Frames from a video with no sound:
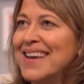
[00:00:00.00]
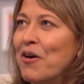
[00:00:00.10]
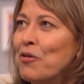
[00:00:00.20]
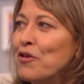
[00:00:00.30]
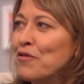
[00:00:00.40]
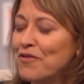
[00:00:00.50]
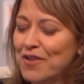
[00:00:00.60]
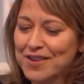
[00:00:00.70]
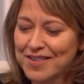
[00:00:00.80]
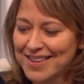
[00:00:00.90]
Yeah, on the
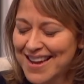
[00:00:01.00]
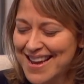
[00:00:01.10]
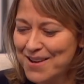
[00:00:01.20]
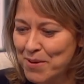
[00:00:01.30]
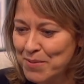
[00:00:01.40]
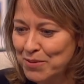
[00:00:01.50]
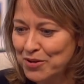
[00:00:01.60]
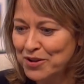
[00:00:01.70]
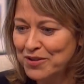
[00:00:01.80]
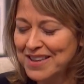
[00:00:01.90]
first day when we
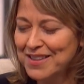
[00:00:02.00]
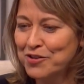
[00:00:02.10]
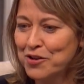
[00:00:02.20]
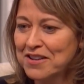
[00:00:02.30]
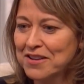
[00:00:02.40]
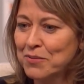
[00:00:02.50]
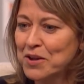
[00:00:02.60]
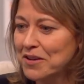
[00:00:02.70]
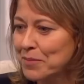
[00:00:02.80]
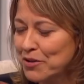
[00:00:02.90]
were shooting, the director,
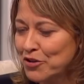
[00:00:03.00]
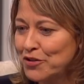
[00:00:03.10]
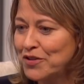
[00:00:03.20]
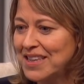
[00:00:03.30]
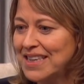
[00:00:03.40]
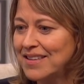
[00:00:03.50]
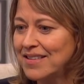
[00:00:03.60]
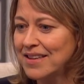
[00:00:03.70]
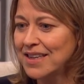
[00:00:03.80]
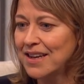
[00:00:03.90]
we'd done about two
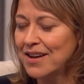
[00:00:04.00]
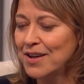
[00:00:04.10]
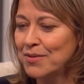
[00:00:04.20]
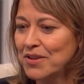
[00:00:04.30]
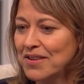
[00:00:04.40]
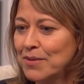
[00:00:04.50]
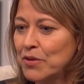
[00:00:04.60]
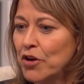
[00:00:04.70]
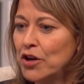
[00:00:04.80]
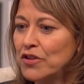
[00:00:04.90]
scenes. And it, uh, it was a scene
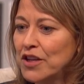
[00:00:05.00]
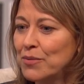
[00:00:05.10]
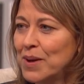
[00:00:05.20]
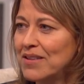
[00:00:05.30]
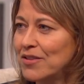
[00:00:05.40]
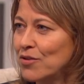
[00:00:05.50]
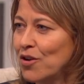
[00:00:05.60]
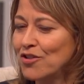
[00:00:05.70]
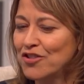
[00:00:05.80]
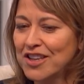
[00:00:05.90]
with Rosie, who plays an
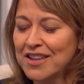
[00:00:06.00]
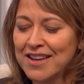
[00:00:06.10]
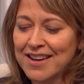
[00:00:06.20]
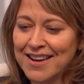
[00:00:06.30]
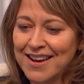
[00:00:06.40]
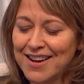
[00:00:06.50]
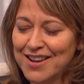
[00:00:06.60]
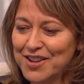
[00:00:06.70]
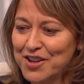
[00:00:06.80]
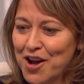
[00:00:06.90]
oncology
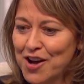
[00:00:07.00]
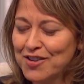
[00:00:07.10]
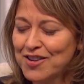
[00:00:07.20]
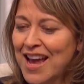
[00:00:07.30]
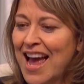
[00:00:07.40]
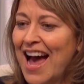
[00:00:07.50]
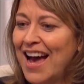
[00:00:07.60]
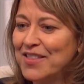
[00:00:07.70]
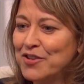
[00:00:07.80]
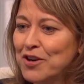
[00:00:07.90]
uh, nurse.
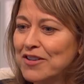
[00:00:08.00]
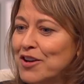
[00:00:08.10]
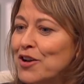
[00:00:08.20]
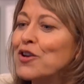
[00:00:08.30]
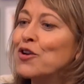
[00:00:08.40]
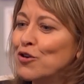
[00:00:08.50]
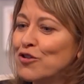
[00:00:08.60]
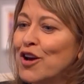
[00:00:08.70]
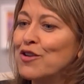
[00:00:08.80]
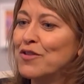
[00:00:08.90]
And the director
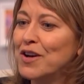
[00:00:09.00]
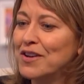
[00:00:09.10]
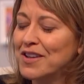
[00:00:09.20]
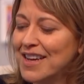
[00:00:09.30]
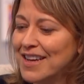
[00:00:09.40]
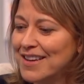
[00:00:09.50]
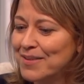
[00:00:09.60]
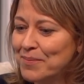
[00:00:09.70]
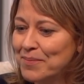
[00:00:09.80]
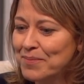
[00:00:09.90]
looked over
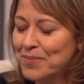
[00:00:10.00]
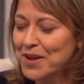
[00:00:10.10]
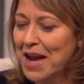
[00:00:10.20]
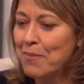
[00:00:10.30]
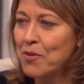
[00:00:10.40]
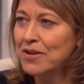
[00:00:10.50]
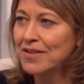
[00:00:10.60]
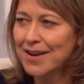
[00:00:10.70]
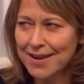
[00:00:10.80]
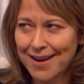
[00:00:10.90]
um, the camera
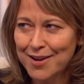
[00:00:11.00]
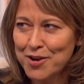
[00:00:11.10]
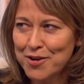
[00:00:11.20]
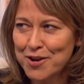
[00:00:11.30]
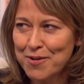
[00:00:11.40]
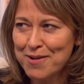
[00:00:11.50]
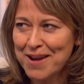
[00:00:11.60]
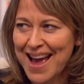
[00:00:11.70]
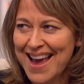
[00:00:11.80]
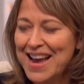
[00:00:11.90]
and said, are you, are you
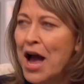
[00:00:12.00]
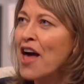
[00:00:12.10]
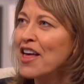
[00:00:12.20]
OK?